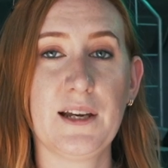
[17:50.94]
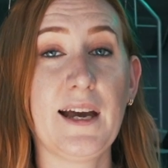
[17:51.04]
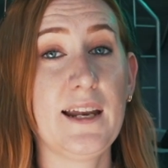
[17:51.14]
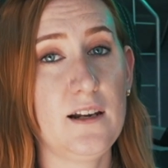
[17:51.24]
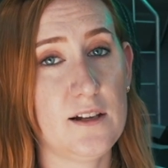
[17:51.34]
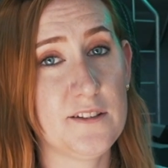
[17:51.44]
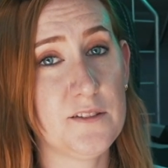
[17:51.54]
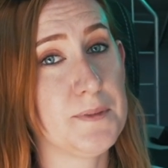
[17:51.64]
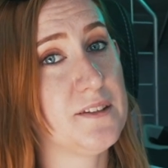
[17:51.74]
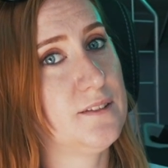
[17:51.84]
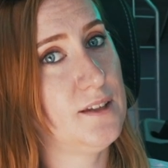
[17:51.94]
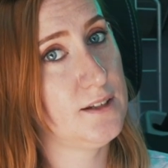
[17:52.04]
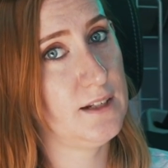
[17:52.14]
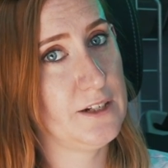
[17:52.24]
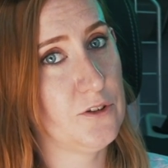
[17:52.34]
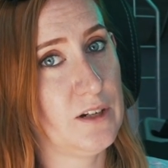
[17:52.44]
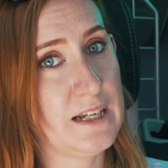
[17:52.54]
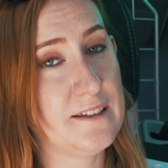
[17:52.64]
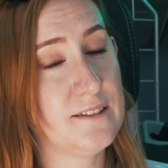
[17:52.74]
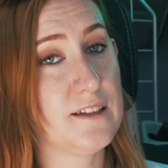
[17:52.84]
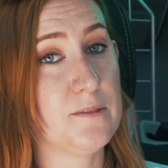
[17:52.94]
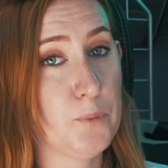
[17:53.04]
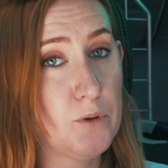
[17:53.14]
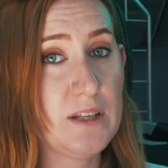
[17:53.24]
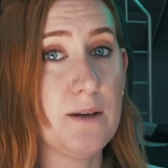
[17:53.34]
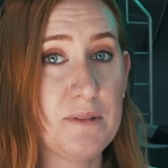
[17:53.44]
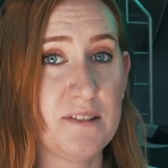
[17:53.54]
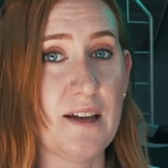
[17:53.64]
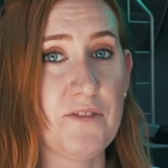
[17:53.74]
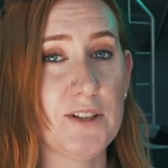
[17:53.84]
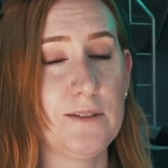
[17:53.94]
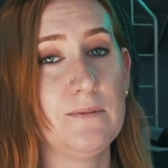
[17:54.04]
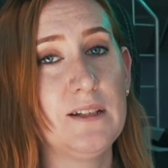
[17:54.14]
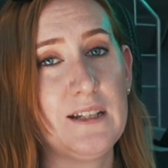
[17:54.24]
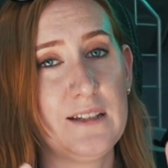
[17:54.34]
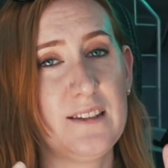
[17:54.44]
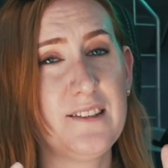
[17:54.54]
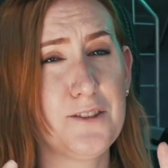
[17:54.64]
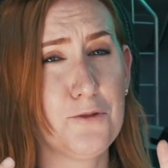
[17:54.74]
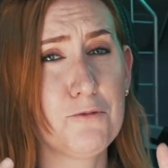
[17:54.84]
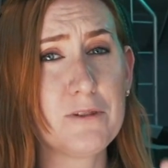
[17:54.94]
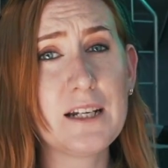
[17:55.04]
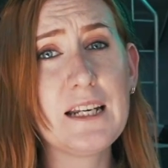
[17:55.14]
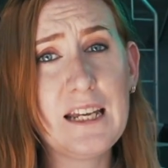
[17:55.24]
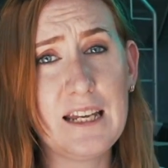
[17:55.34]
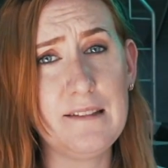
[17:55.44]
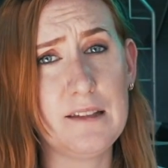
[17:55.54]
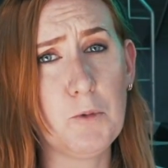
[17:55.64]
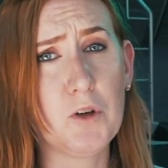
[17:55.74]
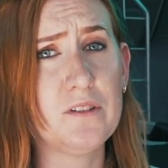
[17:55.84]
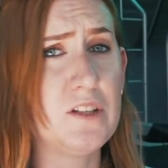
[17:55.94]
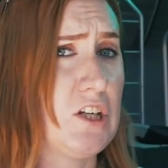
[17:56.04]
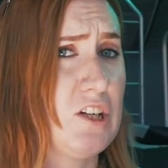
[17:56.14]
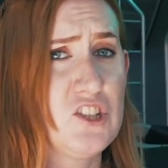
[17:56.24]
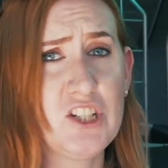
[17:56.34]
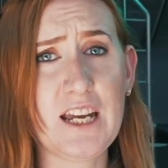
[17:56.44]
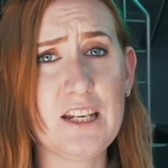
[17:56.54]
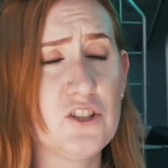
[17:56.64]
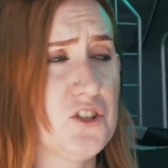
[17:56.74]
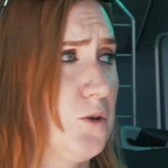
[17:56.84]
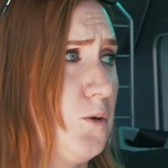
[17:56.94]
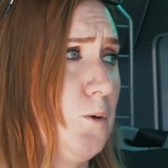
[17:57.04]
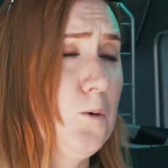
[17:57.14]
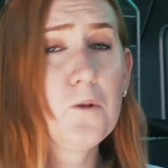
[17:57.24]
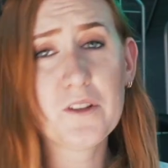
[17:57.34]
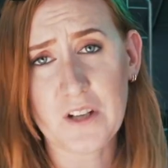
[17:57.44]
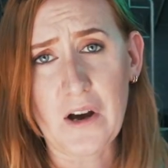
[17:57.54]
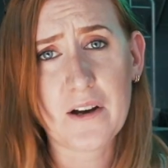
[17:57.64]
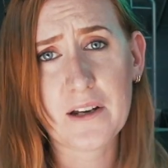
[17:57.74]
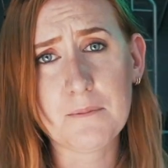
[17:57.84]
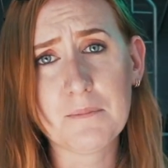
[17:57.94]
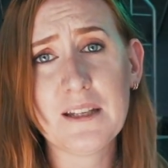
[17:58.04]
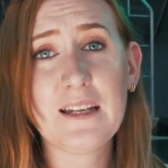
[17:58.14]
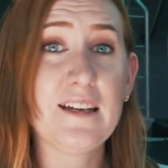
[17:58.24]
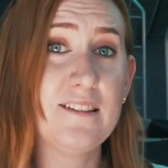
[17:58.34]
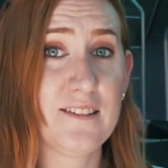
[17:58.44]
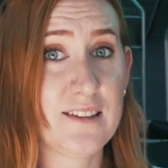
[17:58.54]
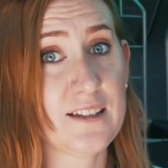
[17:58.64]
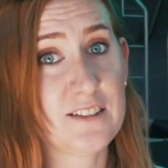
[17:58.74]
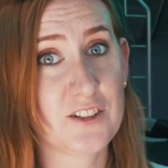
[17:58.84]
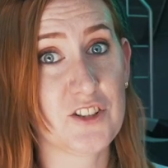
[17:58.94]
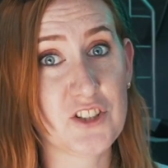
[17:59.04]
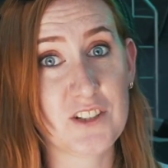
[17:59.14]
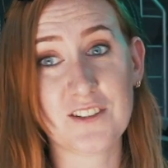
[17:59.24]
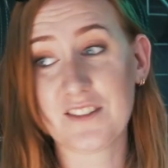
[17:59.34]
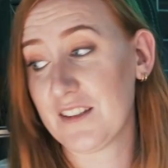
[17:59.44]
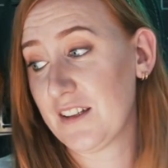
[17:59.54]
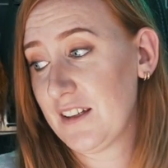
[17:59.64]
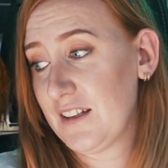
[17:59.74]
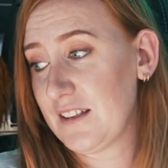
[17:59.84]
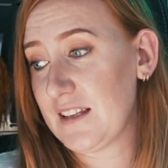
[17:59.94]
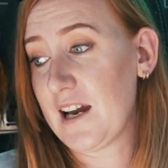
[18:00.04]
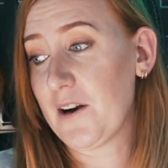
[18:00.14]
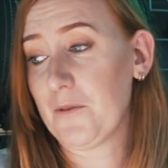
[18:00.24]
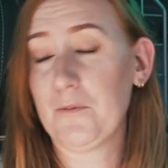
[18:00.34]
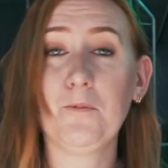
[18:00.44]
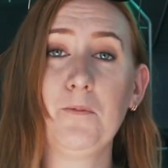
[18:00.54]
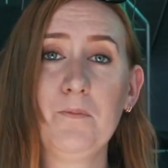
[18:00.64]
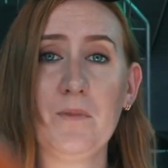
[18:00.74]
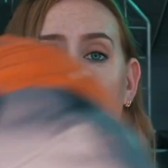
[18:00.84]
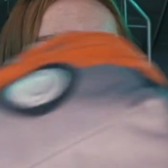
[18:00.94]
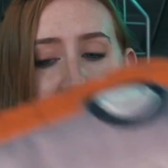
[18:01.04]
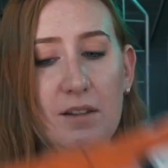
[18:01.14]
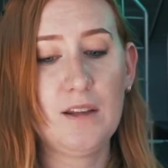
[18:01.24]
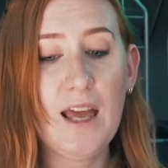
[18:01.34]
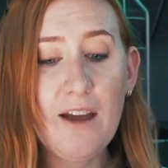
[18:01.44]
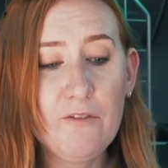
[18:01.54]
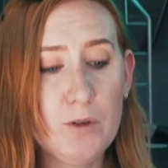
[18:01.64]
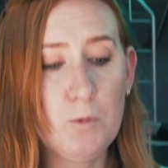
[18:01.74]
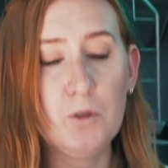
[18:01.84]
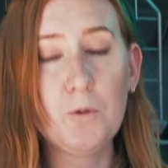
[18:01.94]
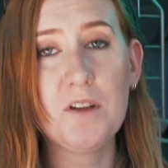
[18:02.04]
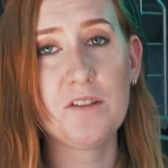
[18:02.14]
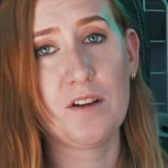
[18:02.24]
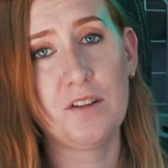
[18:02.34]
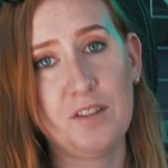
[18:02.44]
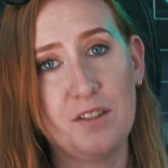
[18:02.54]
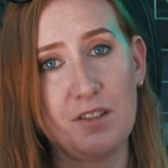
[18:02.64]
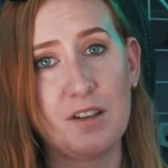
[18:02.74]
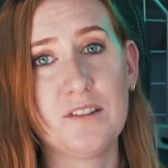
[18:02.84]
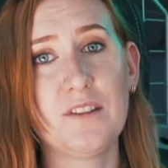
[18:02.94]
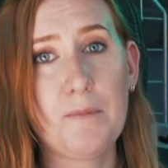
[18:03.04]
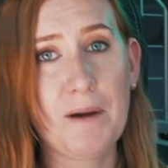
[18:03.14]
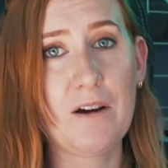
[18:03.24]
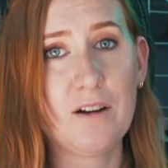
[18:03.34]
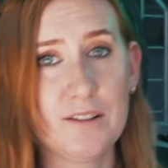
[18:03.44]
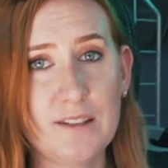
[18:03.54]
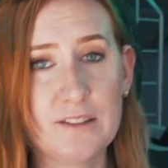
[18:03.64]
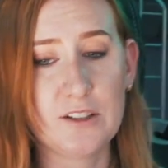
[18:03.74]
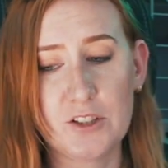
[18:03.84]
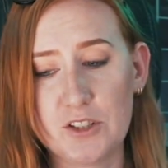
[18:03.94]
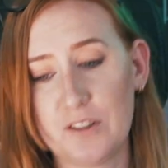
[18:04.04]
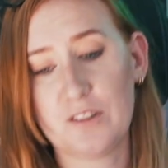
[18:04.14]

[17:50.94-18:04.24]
And last but certainly not least is point number 7. This is a really easy one that you can change all the time, is scatter cushions. Now everyone always asks us about our scatter cushions